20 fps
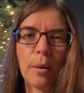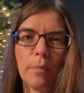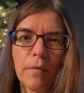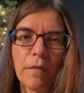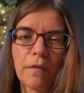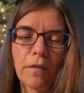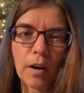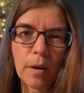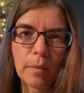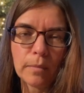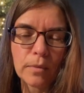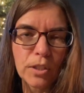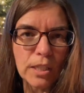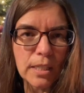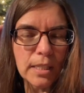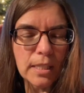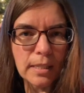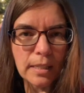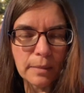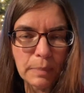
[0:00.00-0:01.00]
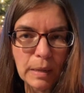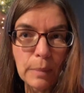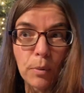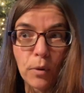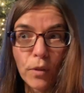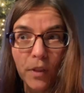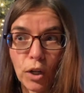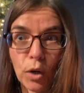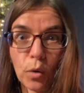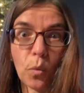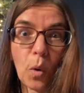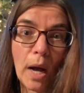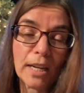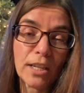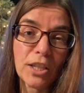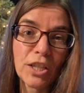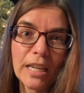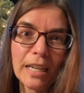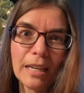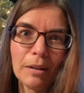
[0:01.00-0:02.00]
from just people that are
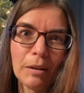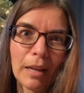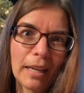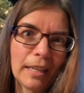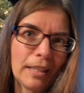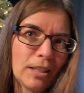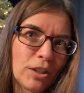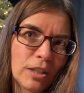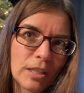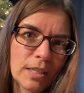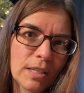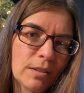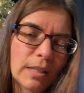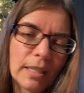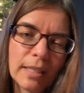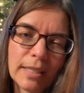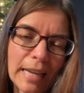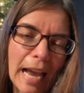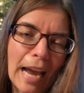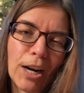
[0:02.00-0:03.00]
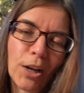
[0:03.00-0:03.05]
watching, it's kind of